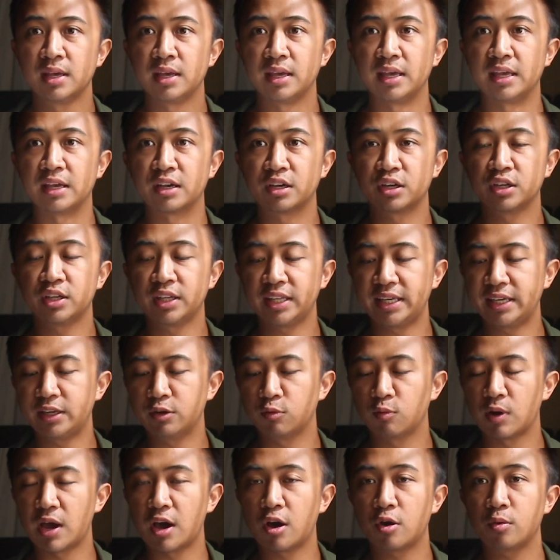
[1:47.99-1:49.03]
and clean
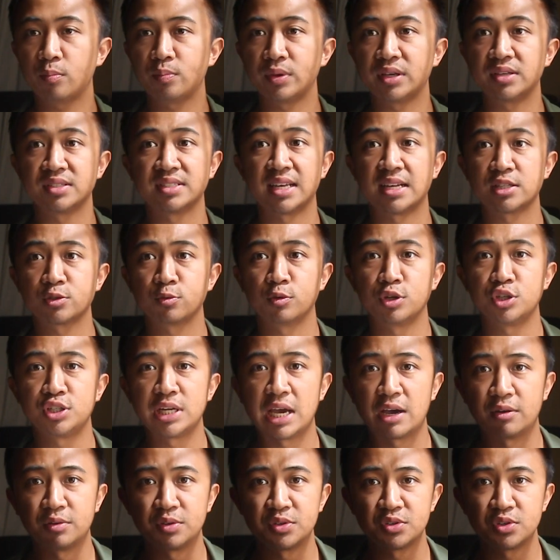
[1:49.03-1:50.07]
route because that's what
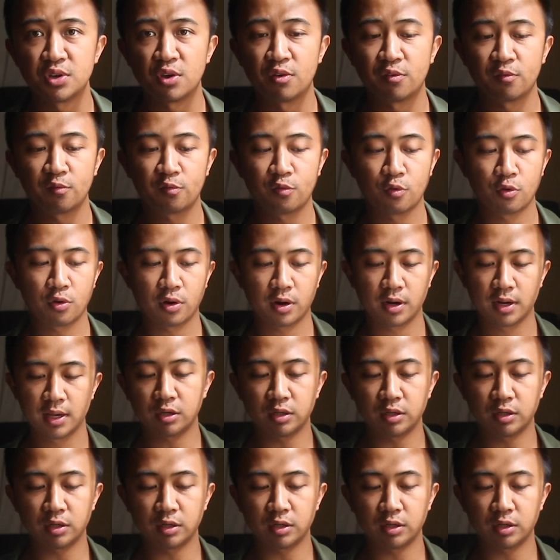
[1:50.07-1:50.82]
JJJJound is known for.